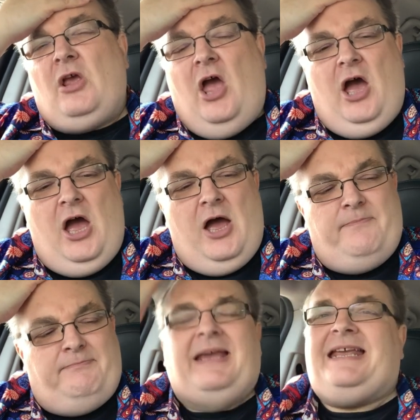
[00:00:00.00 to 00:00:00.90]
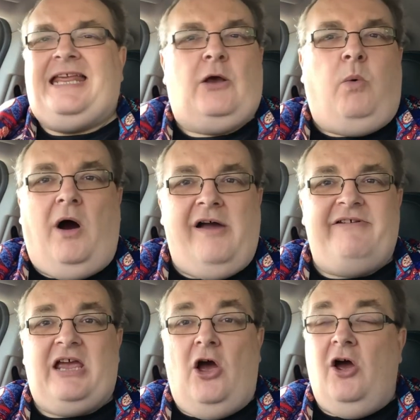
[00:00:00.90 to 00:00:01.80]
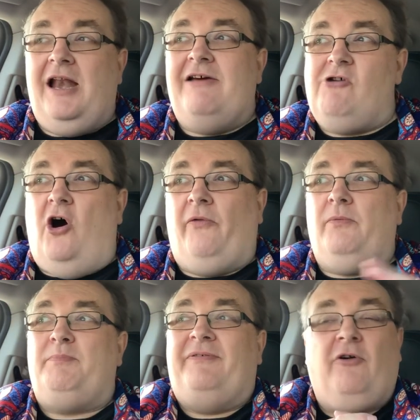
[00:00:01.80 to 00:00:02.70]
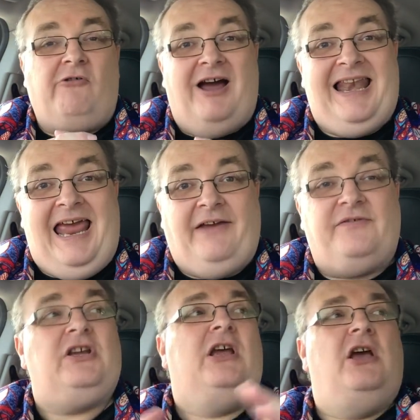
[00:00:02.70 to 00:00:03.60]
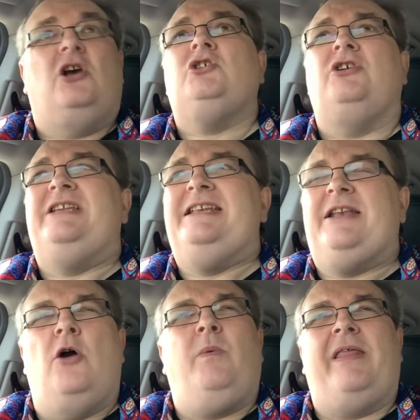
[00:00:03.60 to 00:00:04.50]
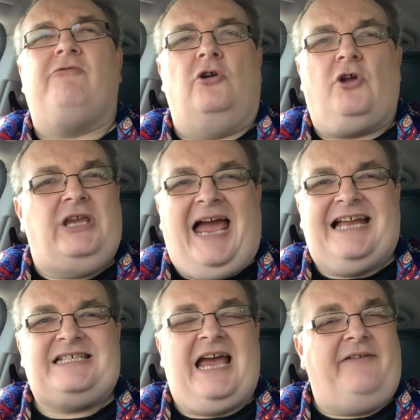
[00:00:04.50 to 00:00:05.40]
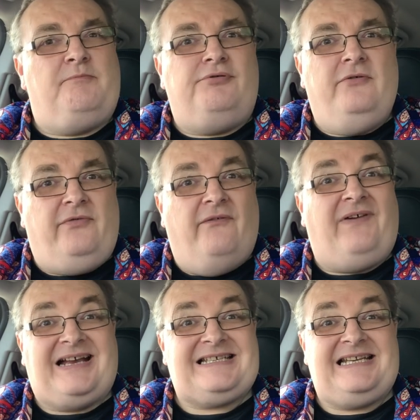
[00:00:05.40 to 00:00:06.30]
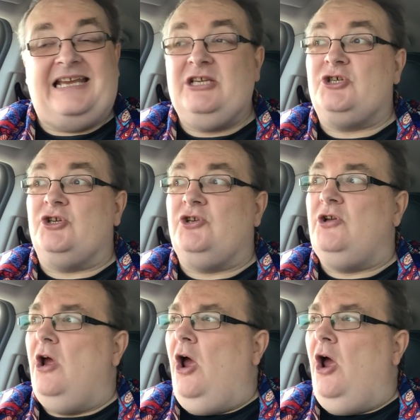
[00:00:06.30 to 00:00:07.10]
make an inquiry earlier on before I left because I didn't know whether or not you had to have proof of vaccination